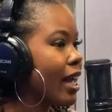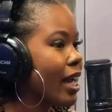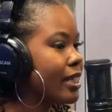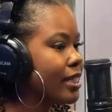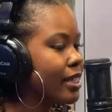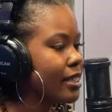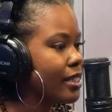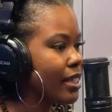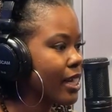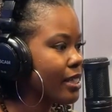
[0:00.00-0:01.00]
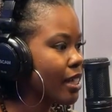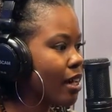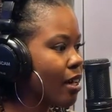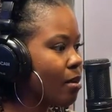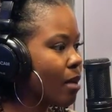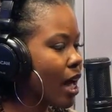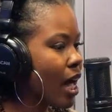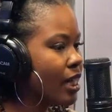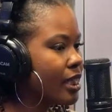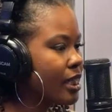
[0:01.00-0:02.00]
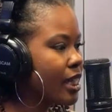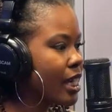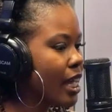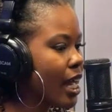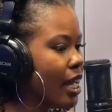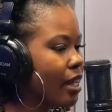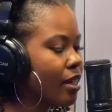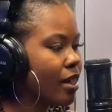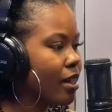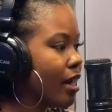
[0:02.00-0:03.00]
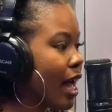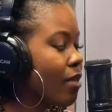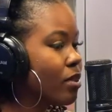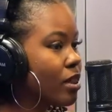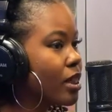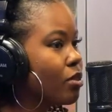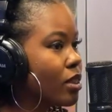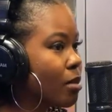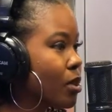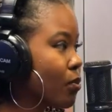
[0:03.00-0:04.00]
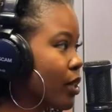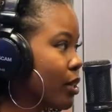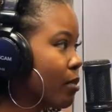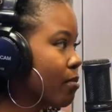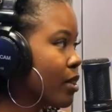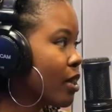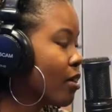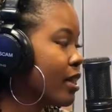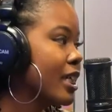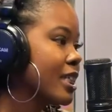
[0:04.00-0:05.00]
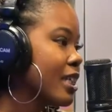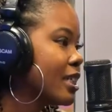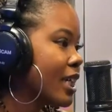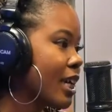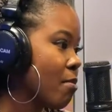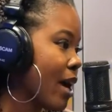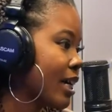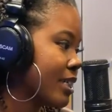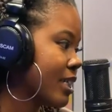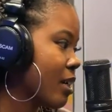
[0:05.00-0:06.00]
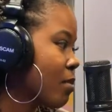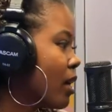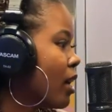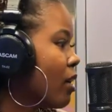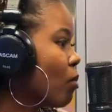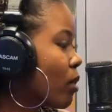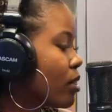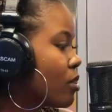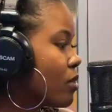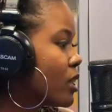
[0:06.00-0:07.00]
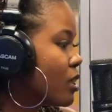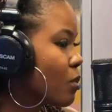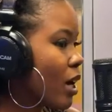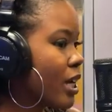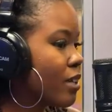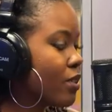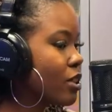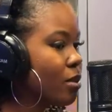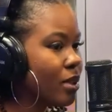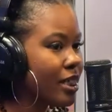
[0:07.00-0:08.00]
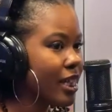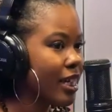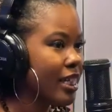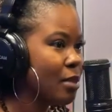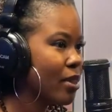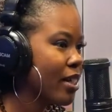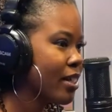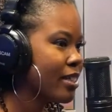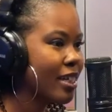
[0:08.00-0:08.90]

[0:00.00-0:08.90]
yes. Honestly, having a legal team is real, you know, and let's take it back a step. One of the reasons why it even took me a second is because,